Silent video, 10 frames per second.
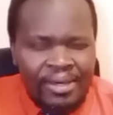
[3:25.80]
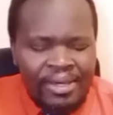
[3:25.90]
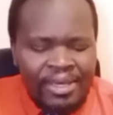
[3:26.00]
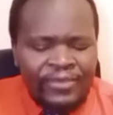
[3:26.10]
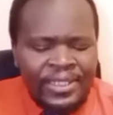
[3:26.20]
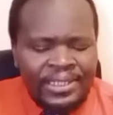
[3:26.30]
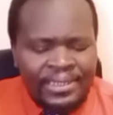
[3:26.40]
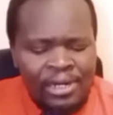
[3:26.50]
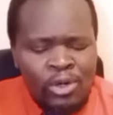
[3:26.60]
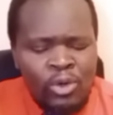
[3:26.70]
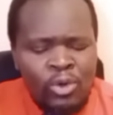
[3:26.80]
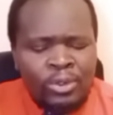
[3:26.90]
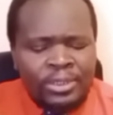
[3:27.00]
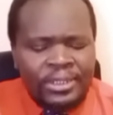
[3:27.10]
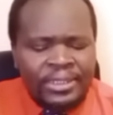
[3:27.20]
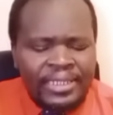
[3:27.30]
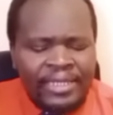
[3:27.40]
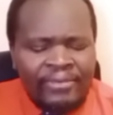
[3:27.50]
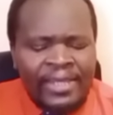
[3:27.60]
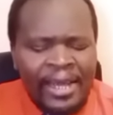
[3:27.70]
If he still looks
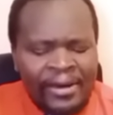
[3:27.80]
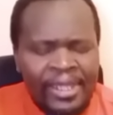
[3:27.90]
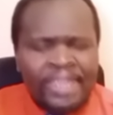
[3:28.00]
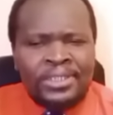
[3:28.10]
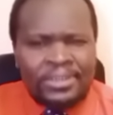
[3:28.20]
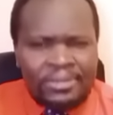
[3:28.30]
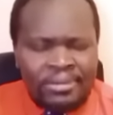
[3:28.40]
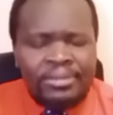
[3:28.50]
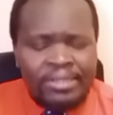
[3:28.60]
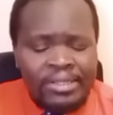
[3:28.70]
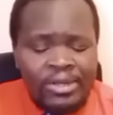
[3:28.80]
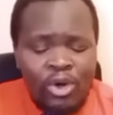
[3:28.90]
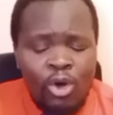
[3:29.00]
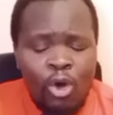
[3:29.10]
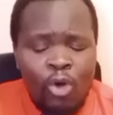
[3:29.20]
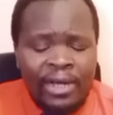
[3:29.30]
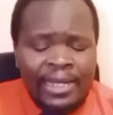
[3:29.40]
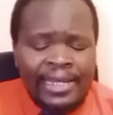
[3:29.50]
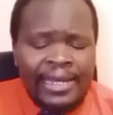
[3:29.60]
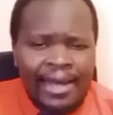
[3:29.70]
in the direction of
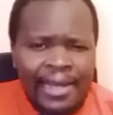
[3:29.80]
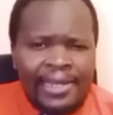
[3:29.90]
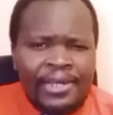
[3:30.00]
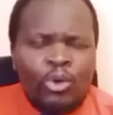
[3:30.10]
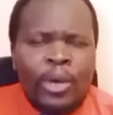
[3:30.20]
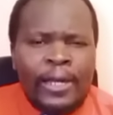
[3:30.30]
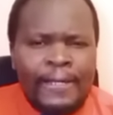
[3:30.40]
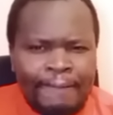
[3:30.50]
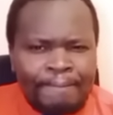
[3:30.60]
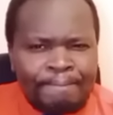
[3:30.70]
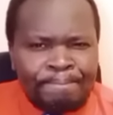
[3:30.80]
Akina Aden Duale,